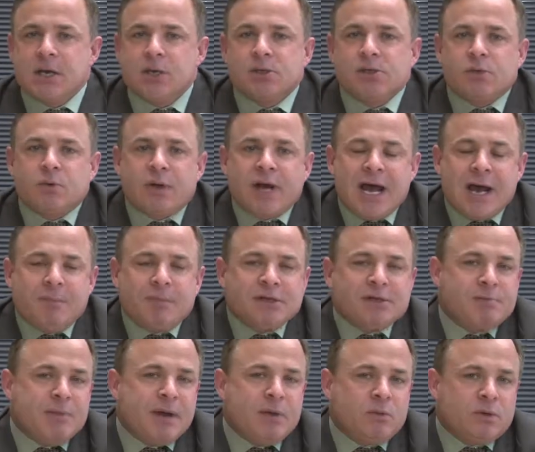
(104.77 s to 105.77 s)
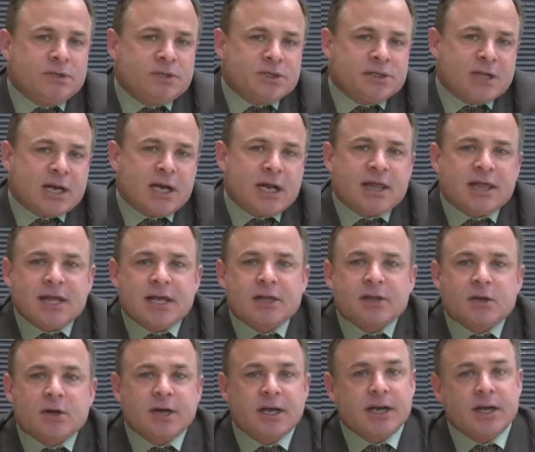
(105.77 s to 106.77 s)
So what happens, men will just kind of
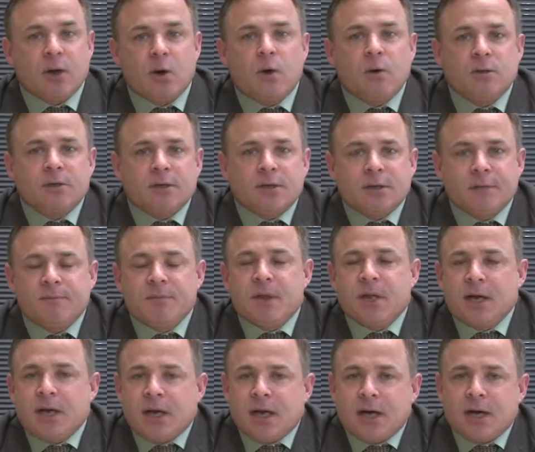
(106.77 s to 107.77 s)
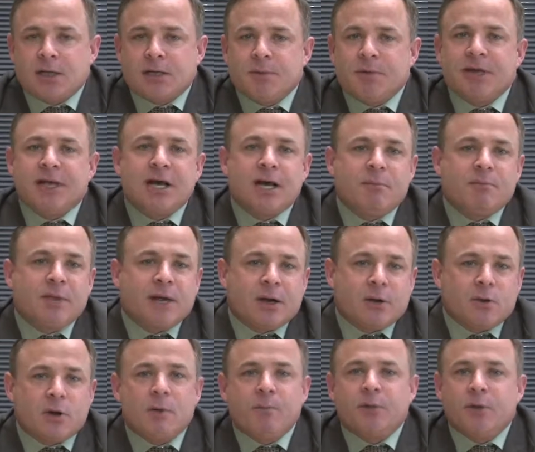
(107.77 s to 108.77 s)
think they're getting older, they'll become
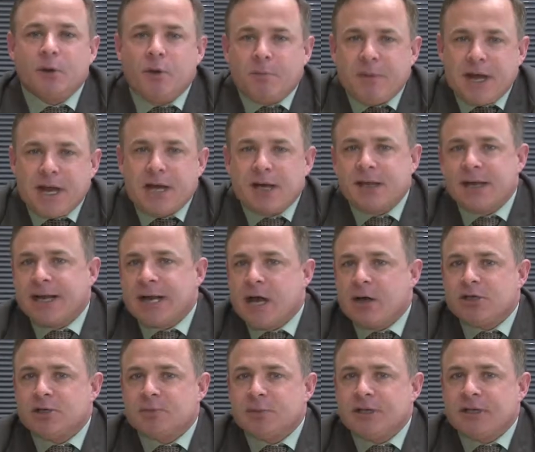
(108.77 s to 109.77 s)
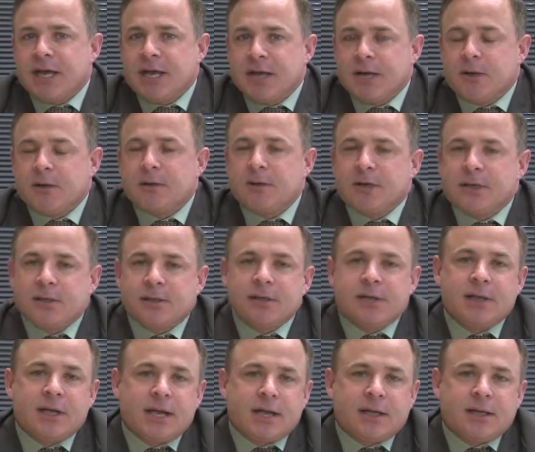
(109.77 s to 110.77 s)
that grumpy old man in the couch potato,
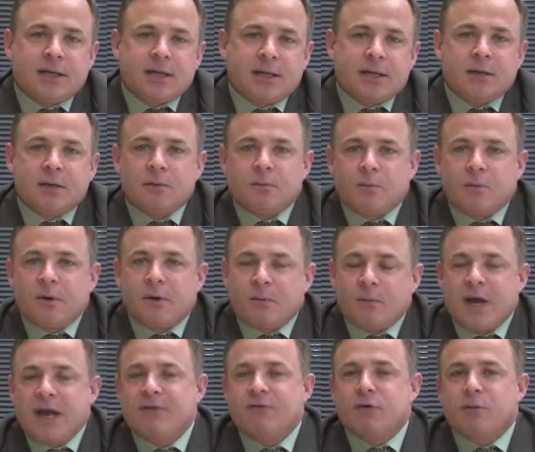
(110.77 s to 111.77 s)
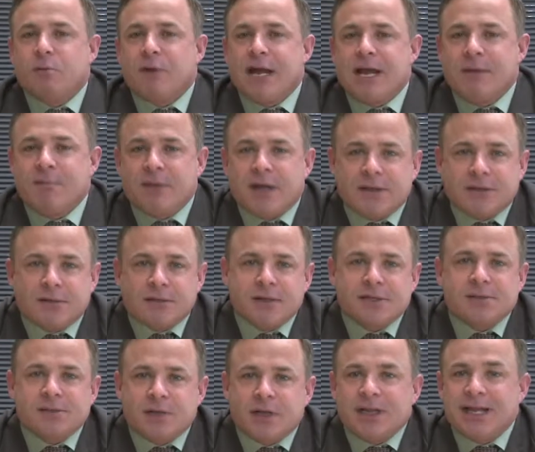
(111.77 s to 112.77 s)
and wife will blame that they're
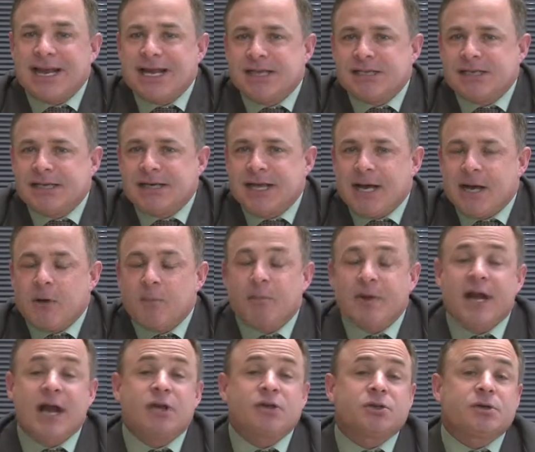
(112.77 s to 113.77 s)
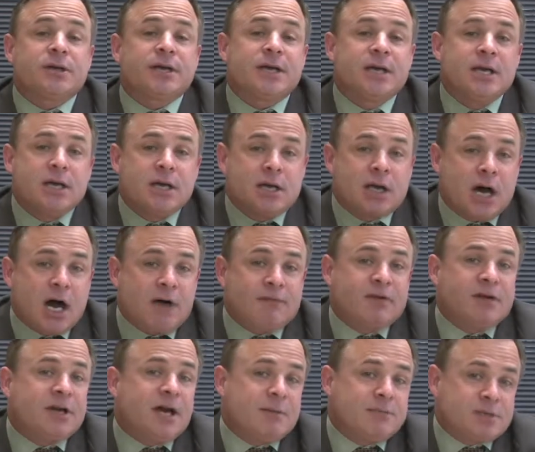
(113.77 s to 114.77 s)
just lazy now, but actually
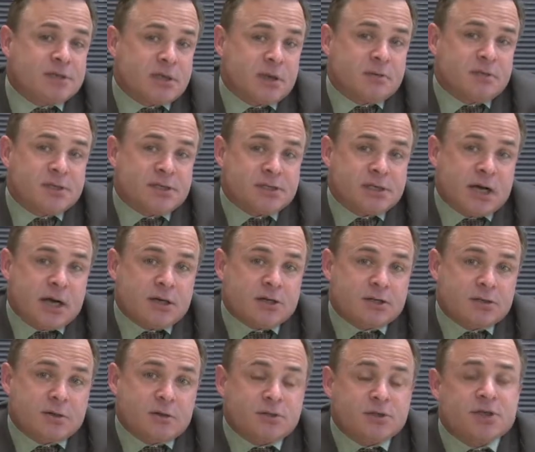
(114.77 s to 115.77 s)
oftentimes low testosterone.